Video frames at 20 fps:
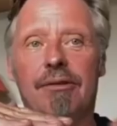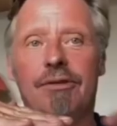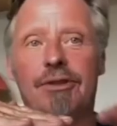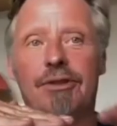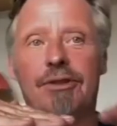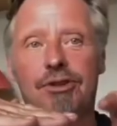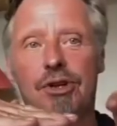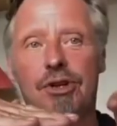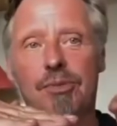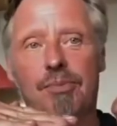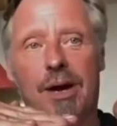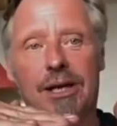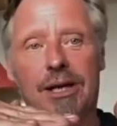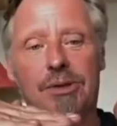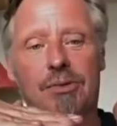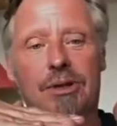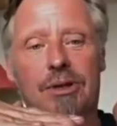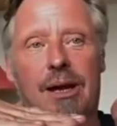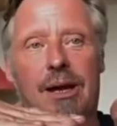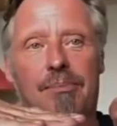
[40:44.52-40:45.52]
the two bikes
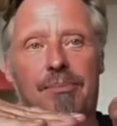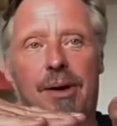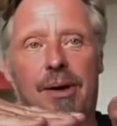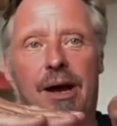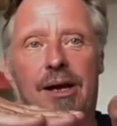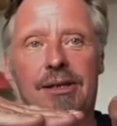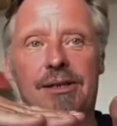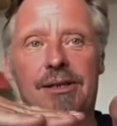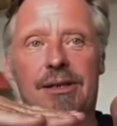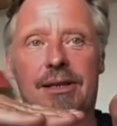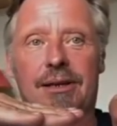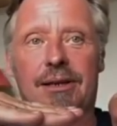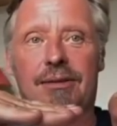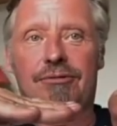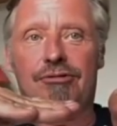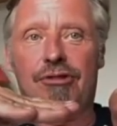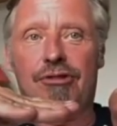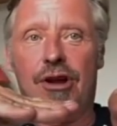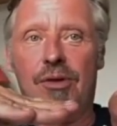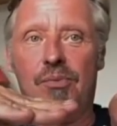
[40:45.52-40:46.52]
would come past and the
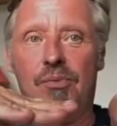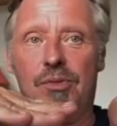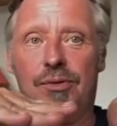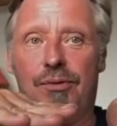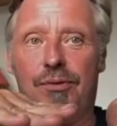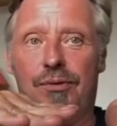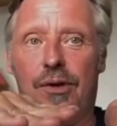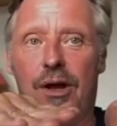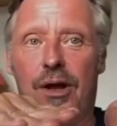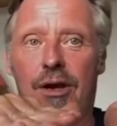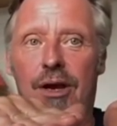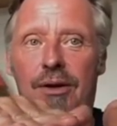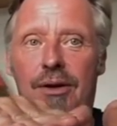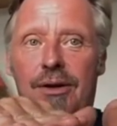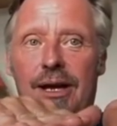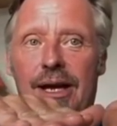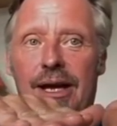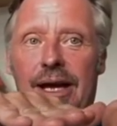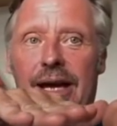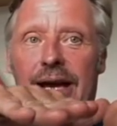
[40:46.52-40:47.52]
drone would follow,
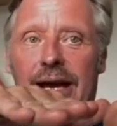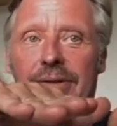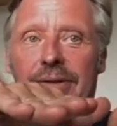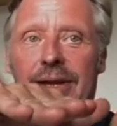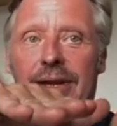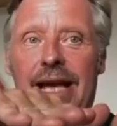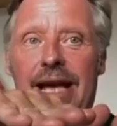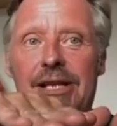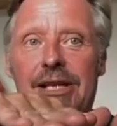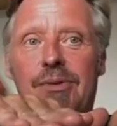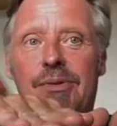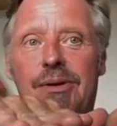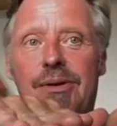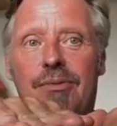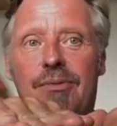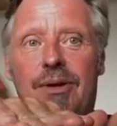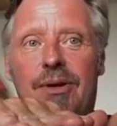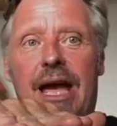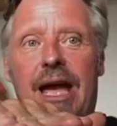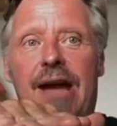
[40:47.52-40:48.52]
and then as we
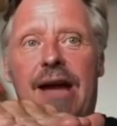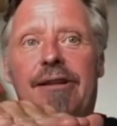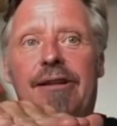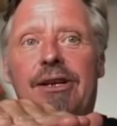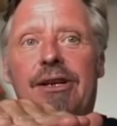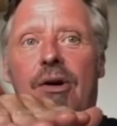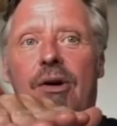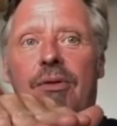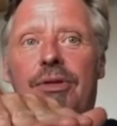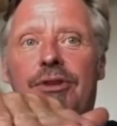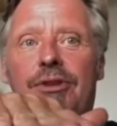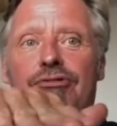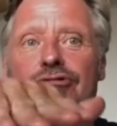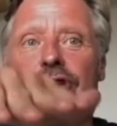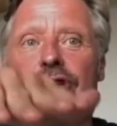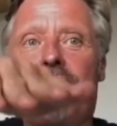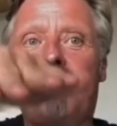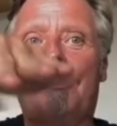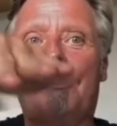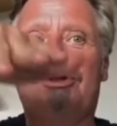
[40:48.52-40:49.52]
carried on, the
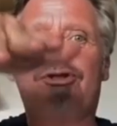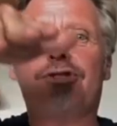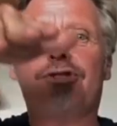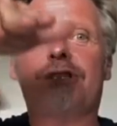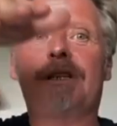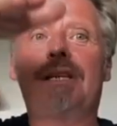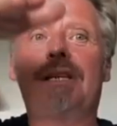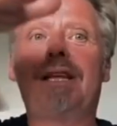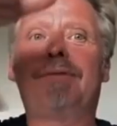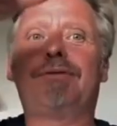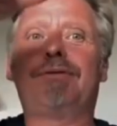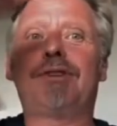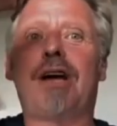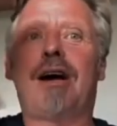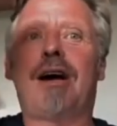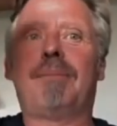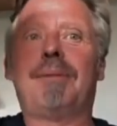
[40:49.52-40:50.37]
drone would just lift up